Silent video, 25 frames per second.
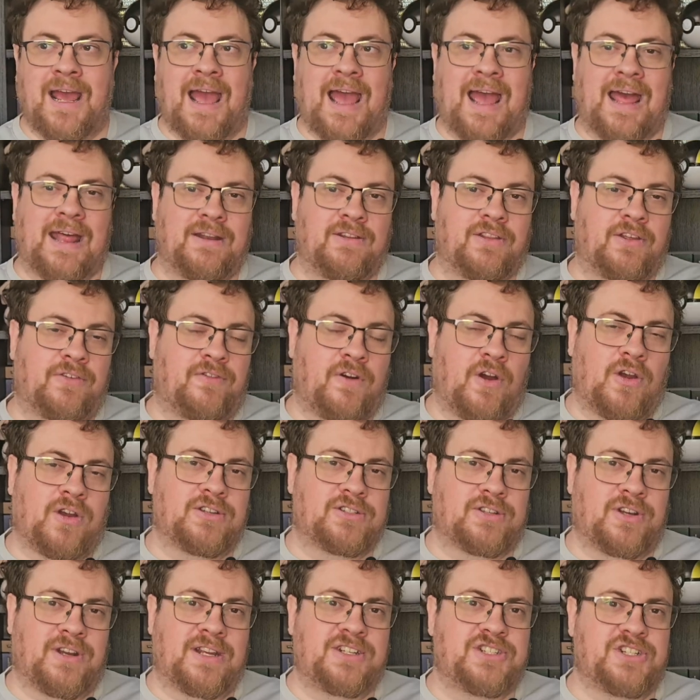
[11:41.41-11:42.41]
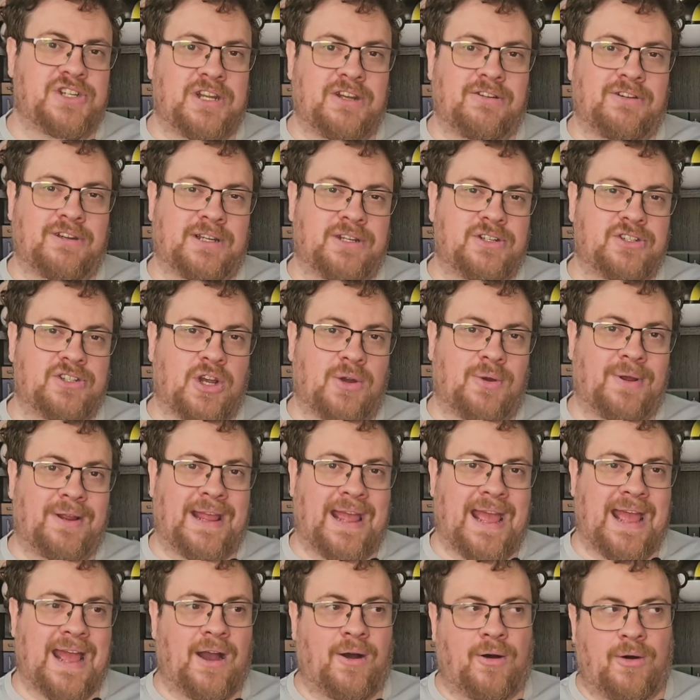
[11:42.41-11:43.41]
and the focus on engineering and showing
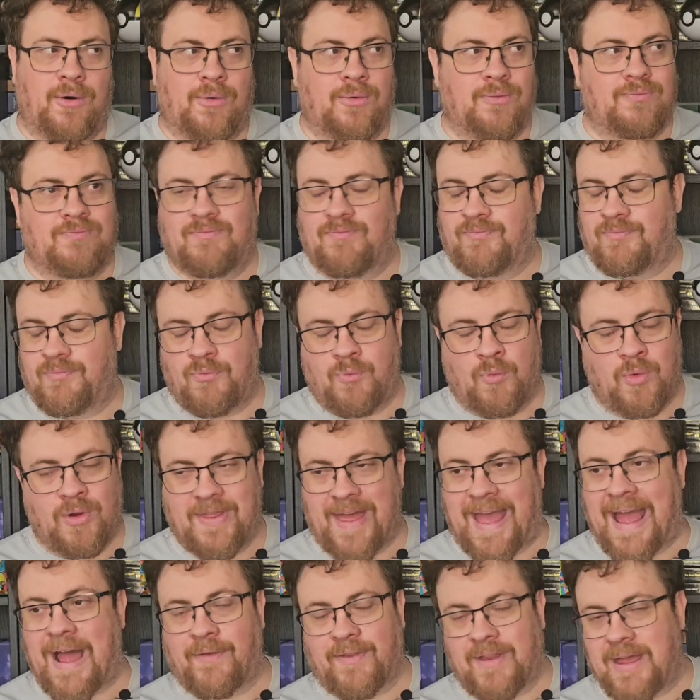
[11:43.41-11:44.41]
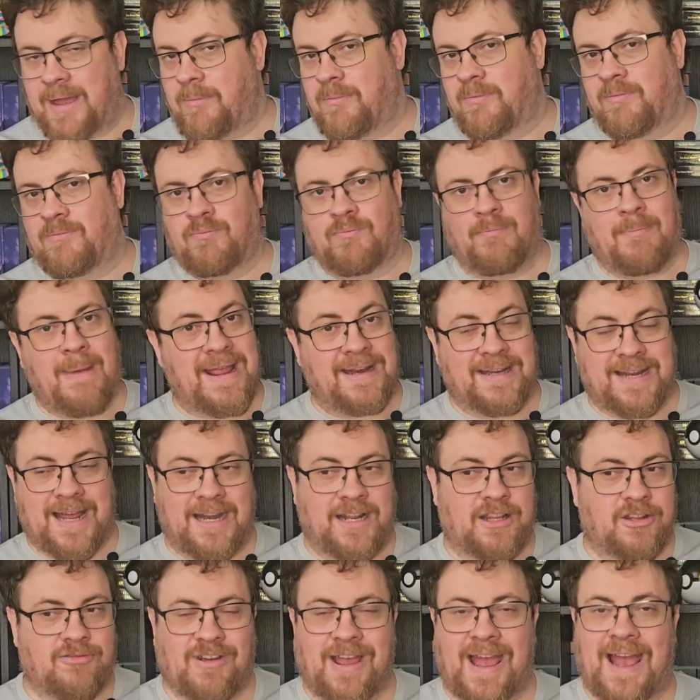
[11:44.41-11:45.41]
how without them
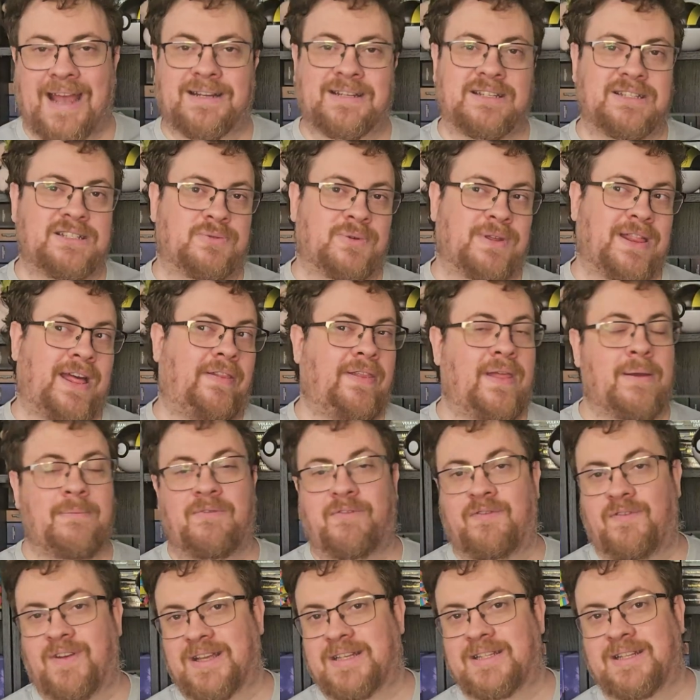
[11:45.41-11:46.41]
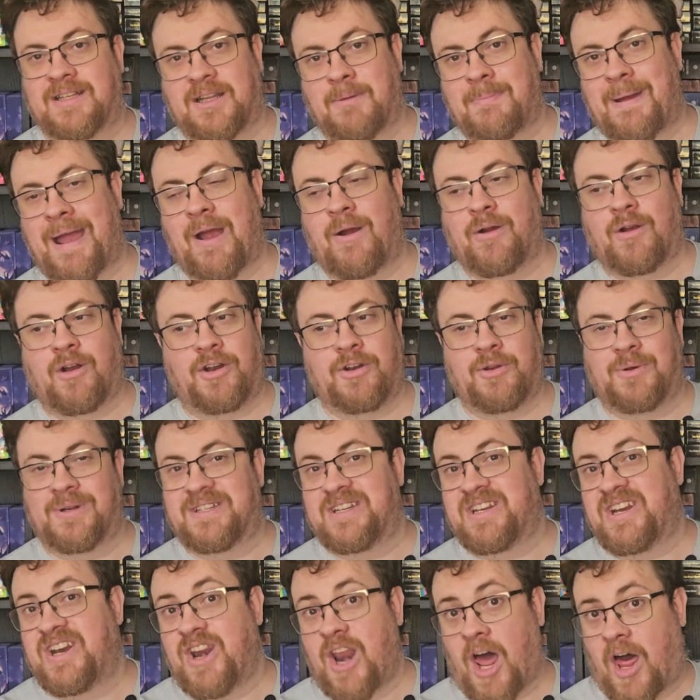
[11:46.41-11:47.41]
maintaining the reactors, without them fixing the power
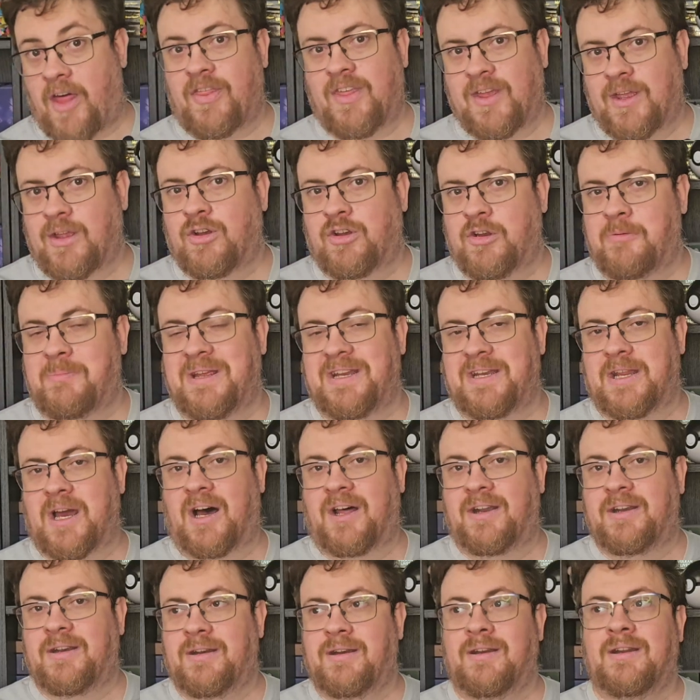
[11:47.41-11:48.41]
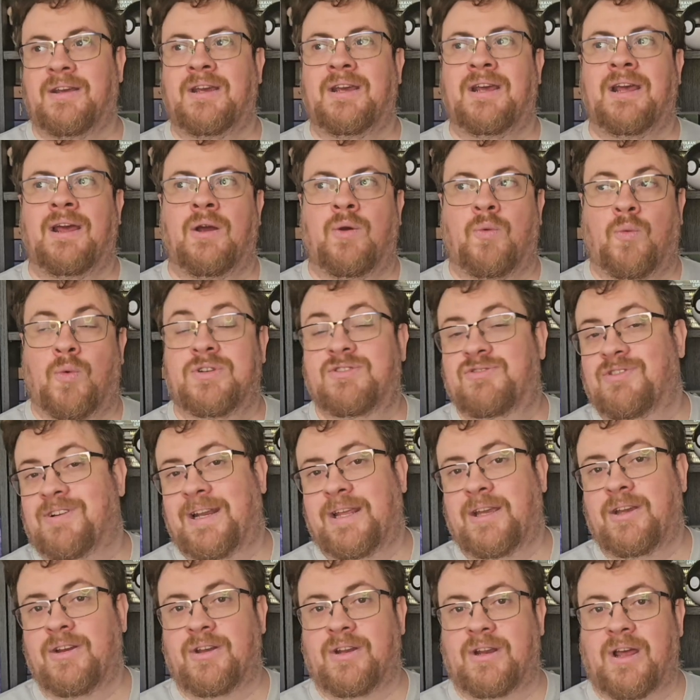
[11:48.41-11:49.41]
conduits, nothing could be done, was
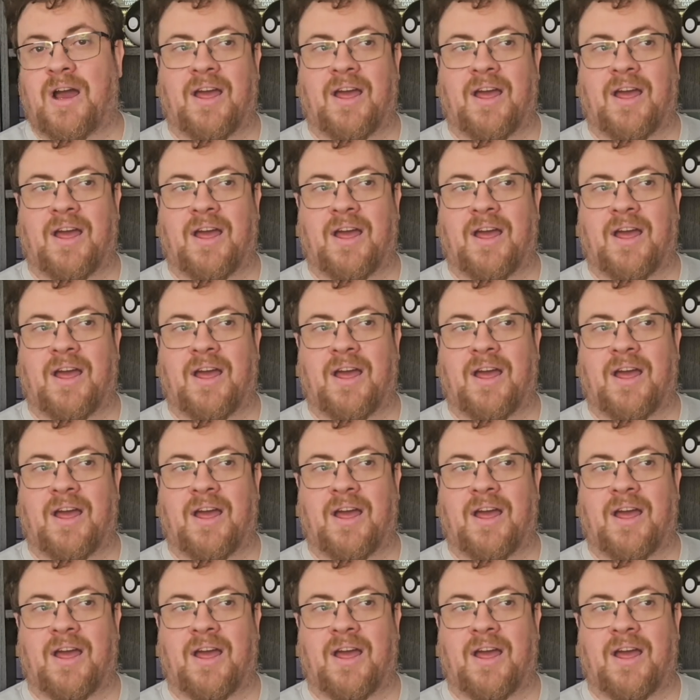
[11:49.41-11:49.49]
really good.